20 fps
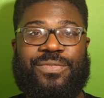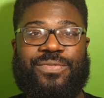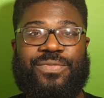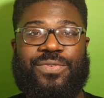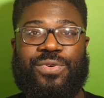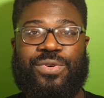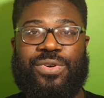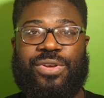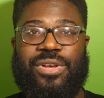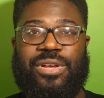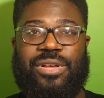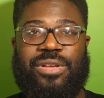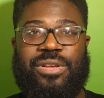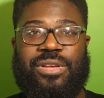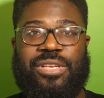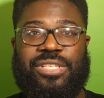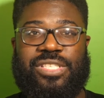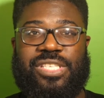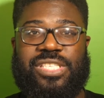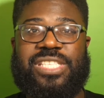for
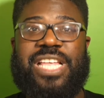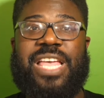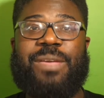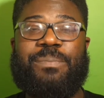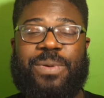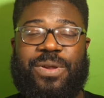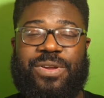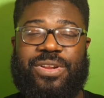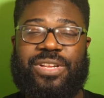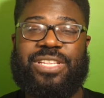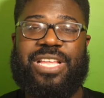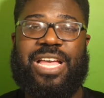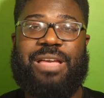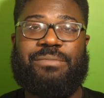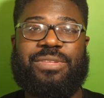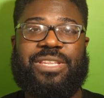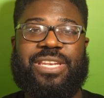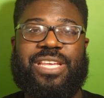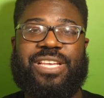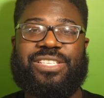a sustained period of time
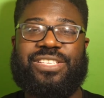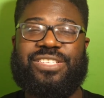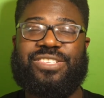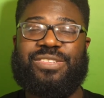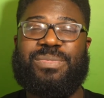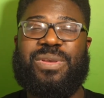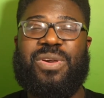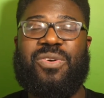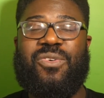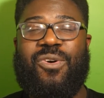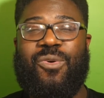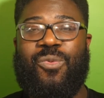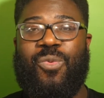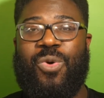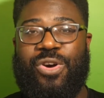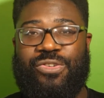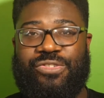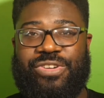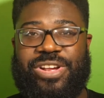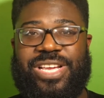today, so it was a bit of a
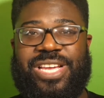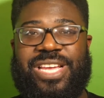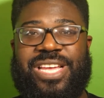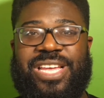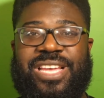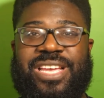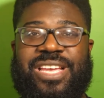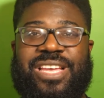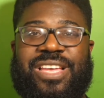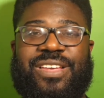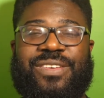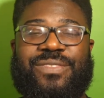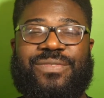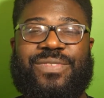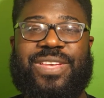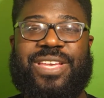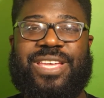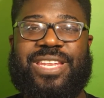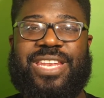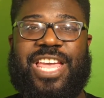worry,
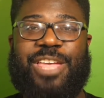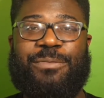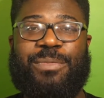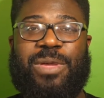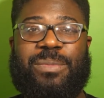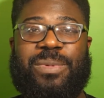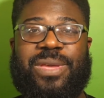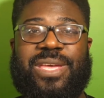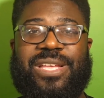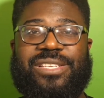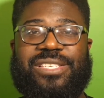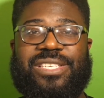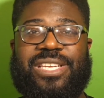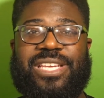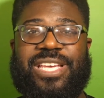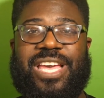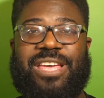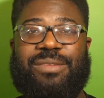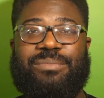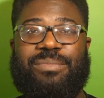thinking that he may be injured
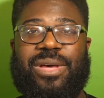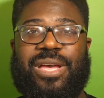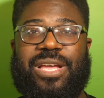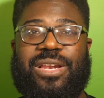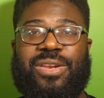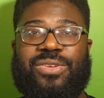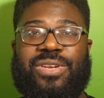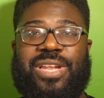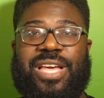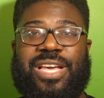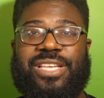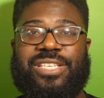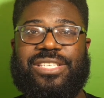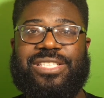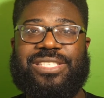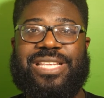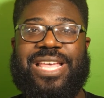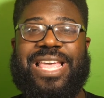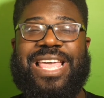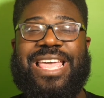again, but it looked like
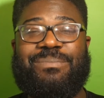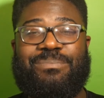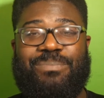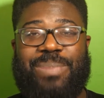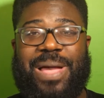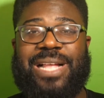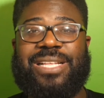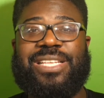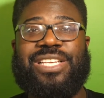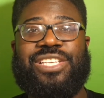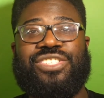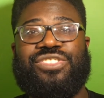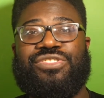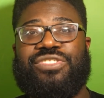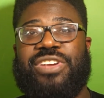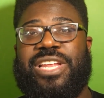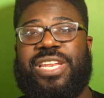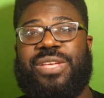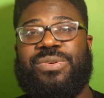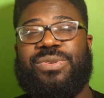it's just an impact
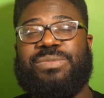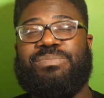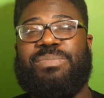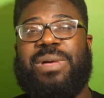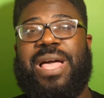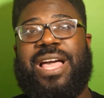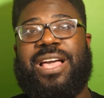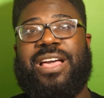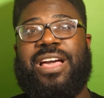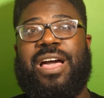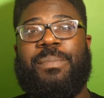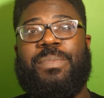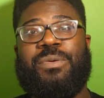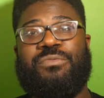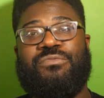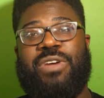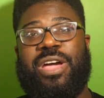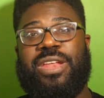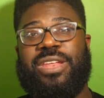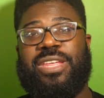injury and he was back up
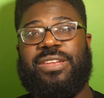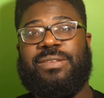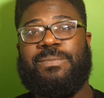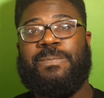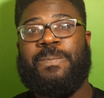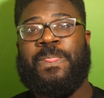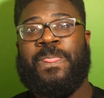and running